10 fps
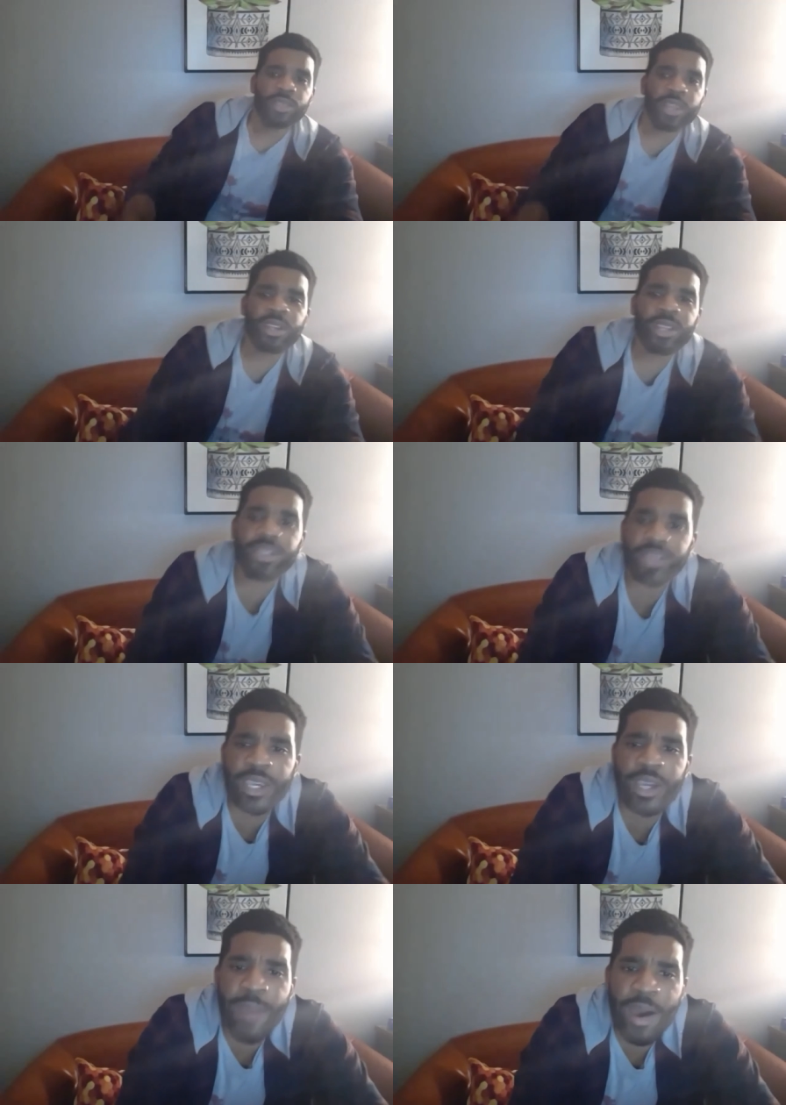Literally,
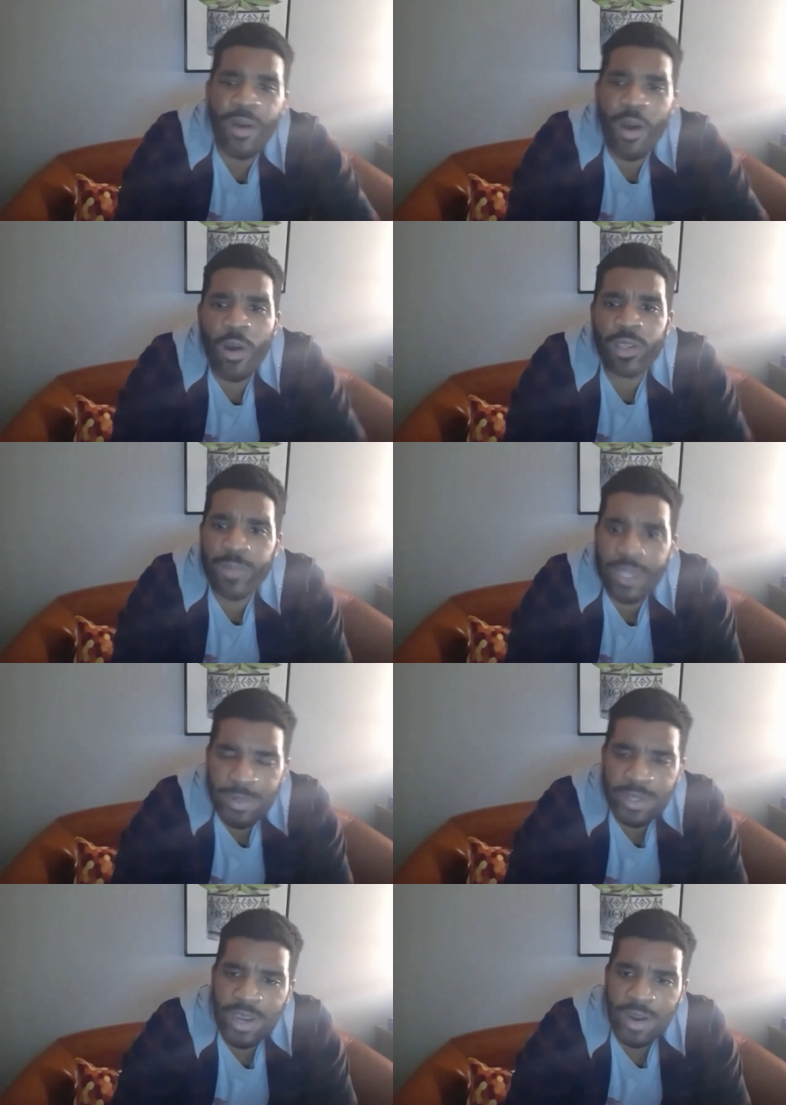think about all the
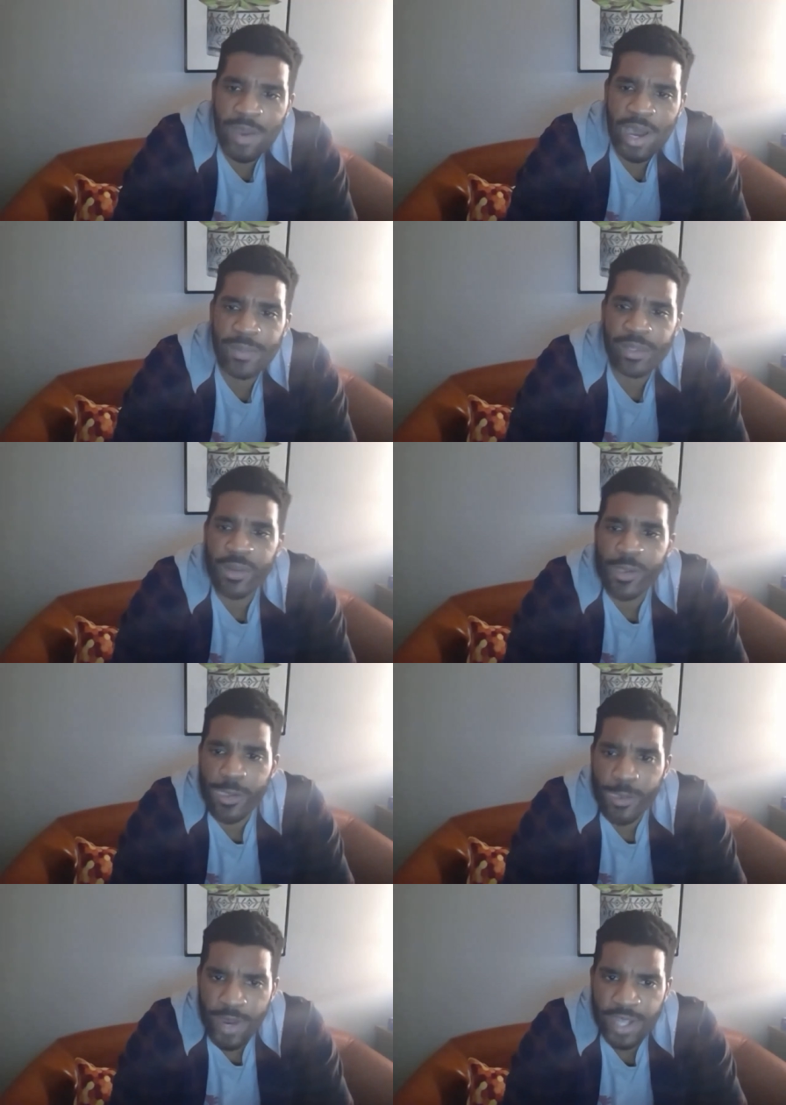people that are popular
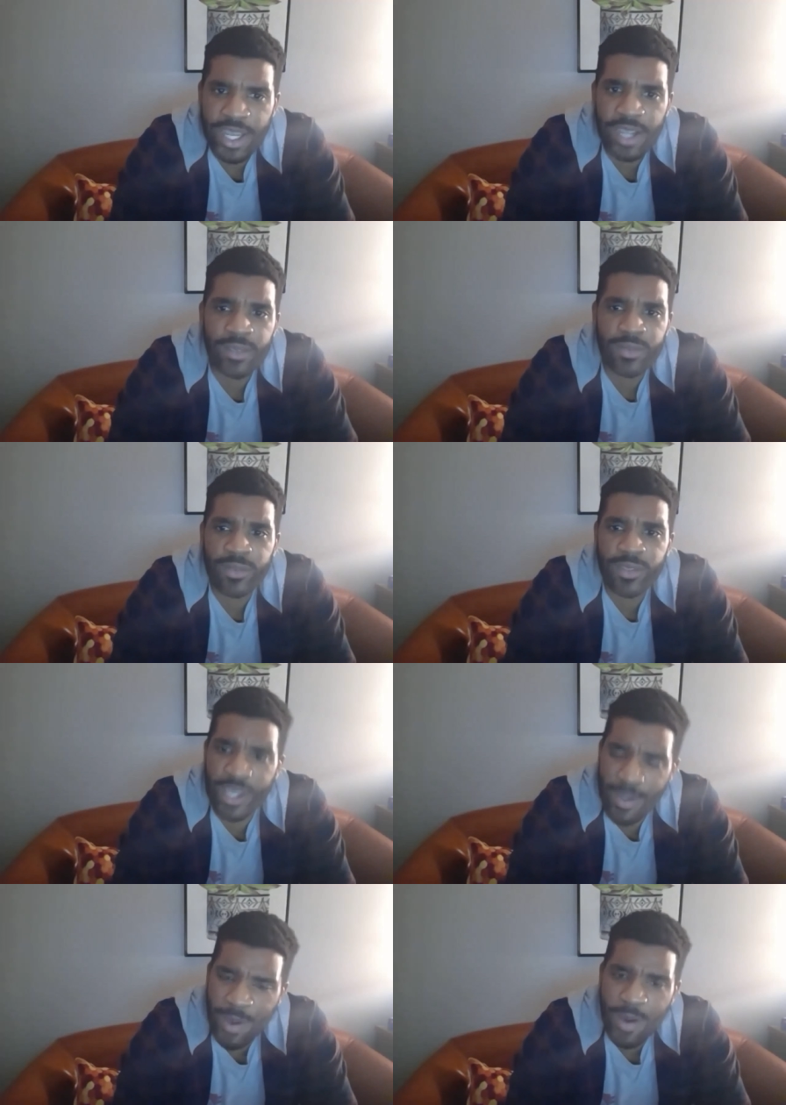right now.
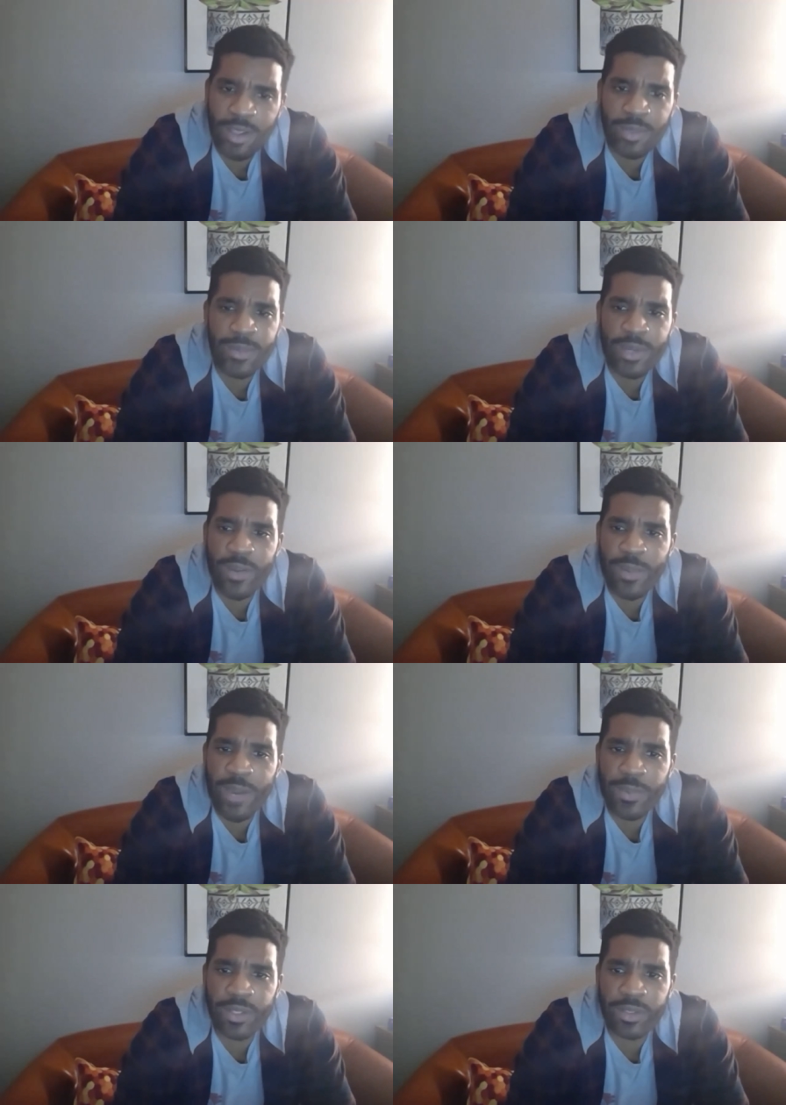Think about all the people that are
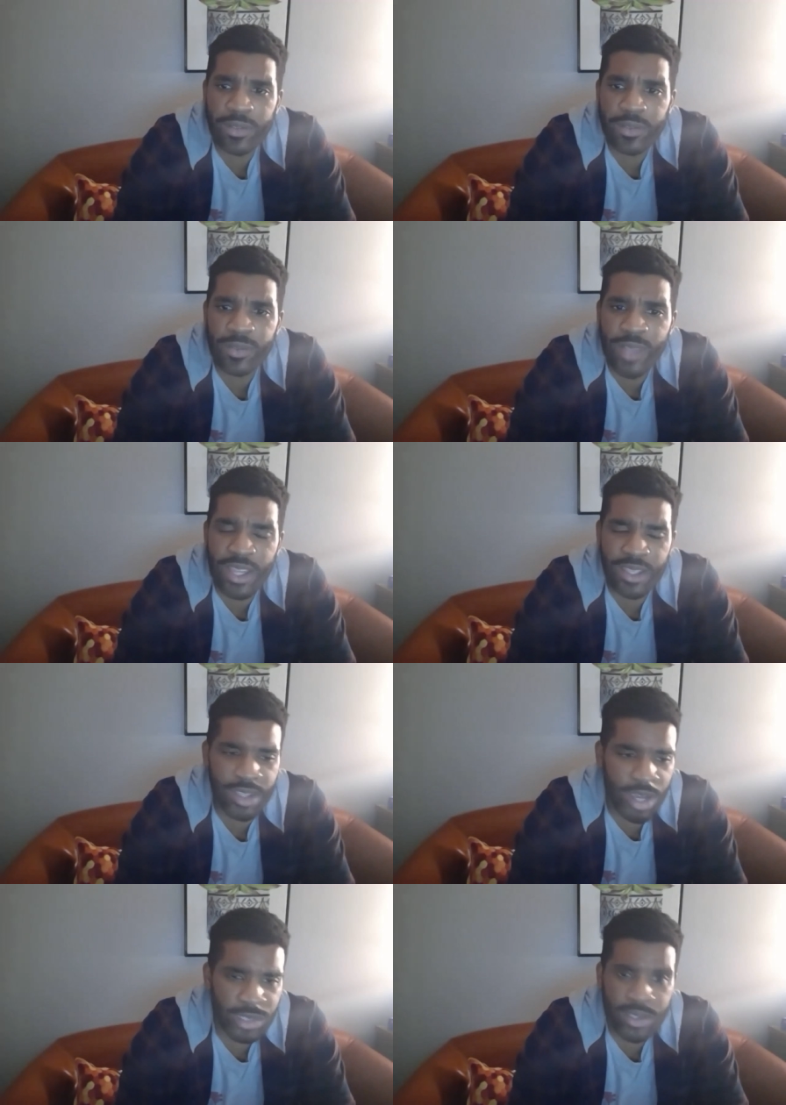popular. Like,
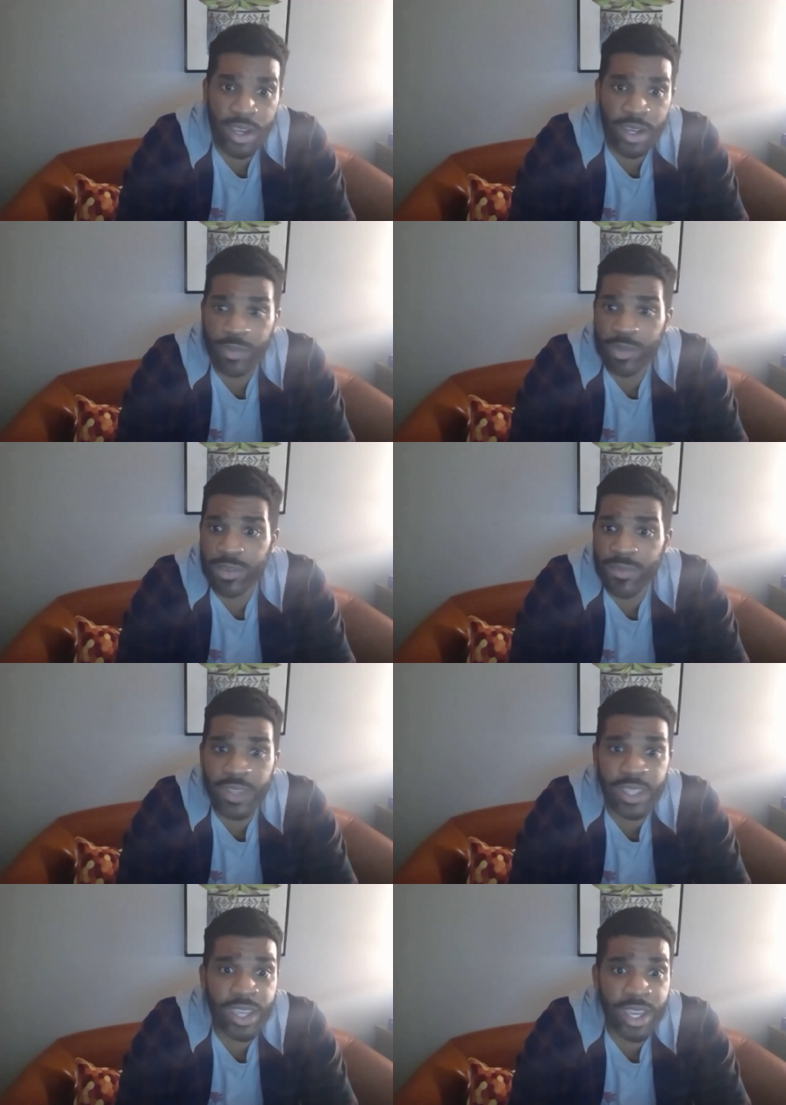Young Thug was
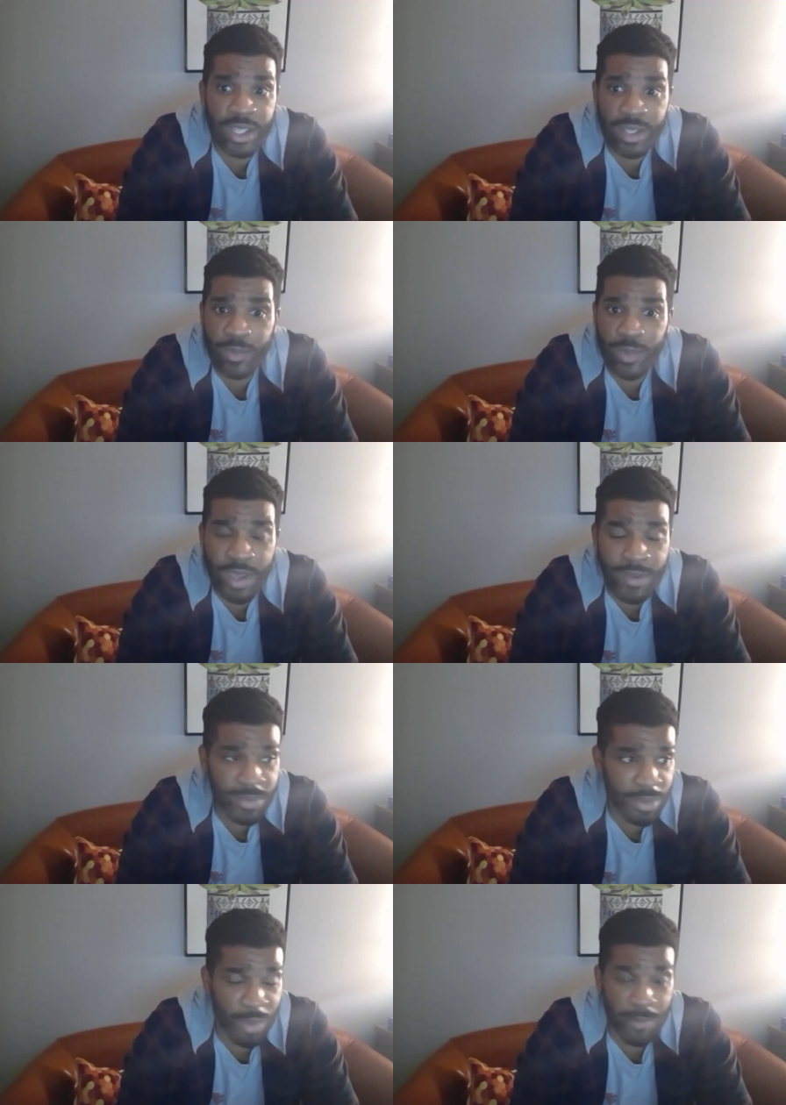affiliated with
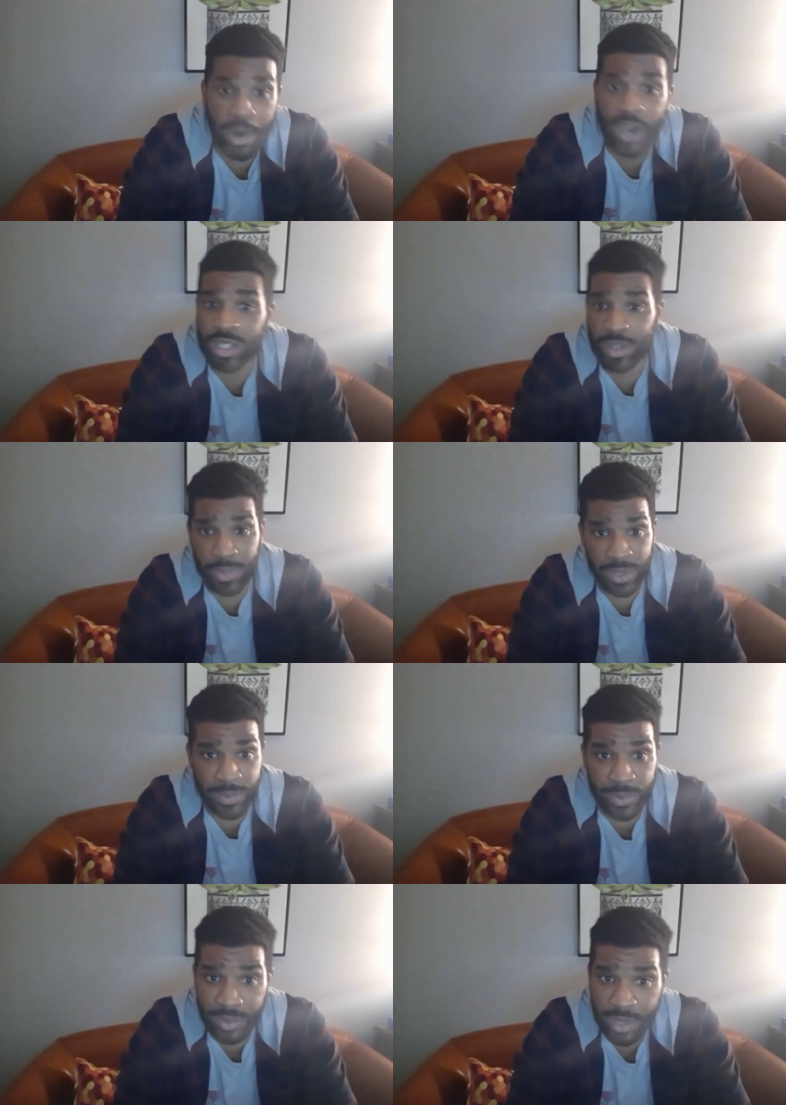a bunch of
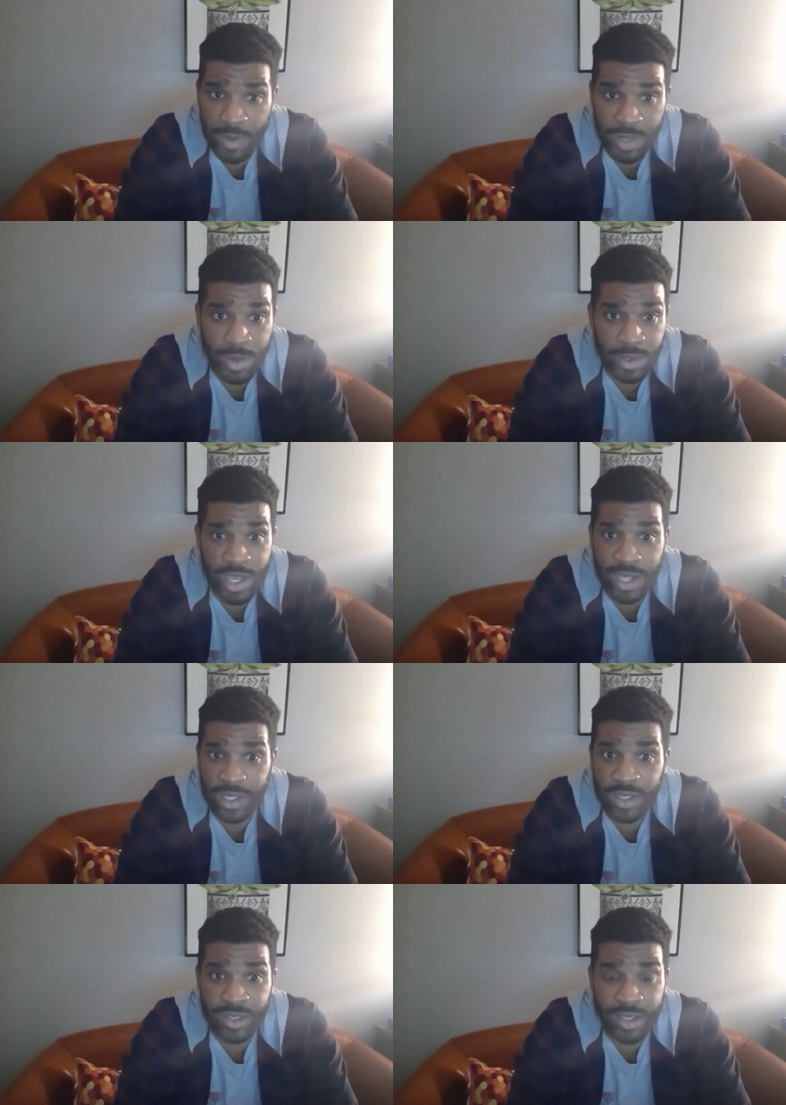people that were co-signing
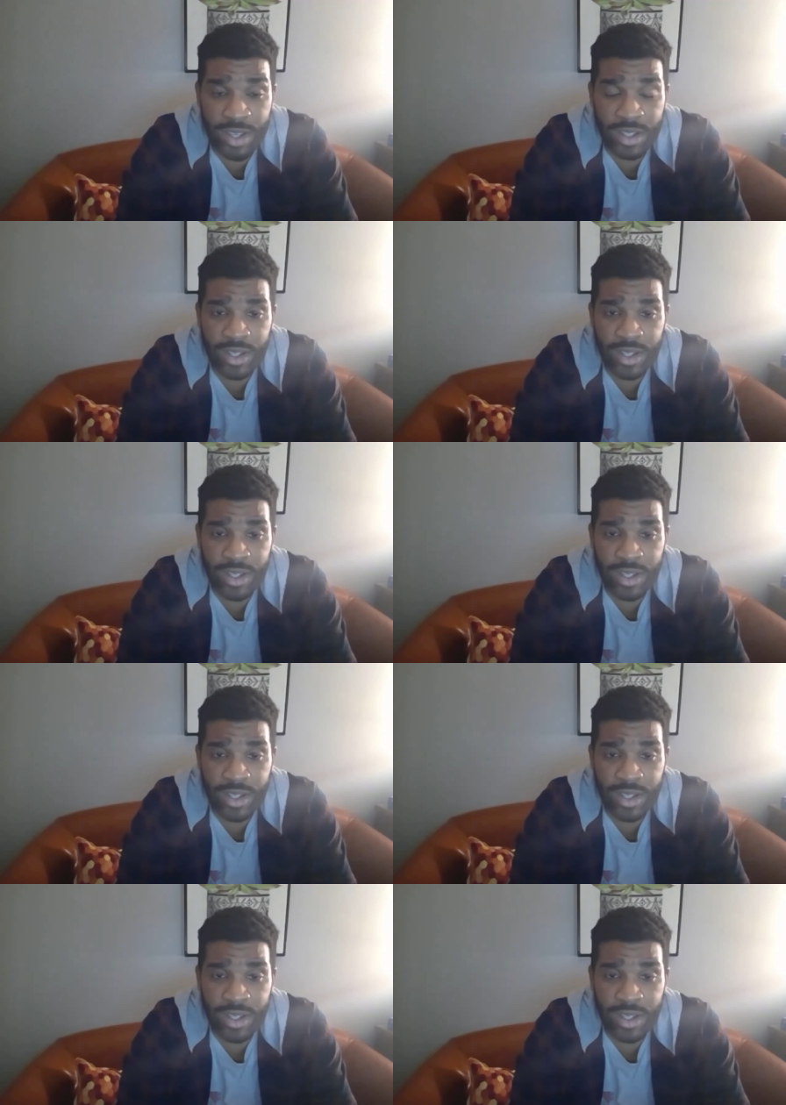Young Thug.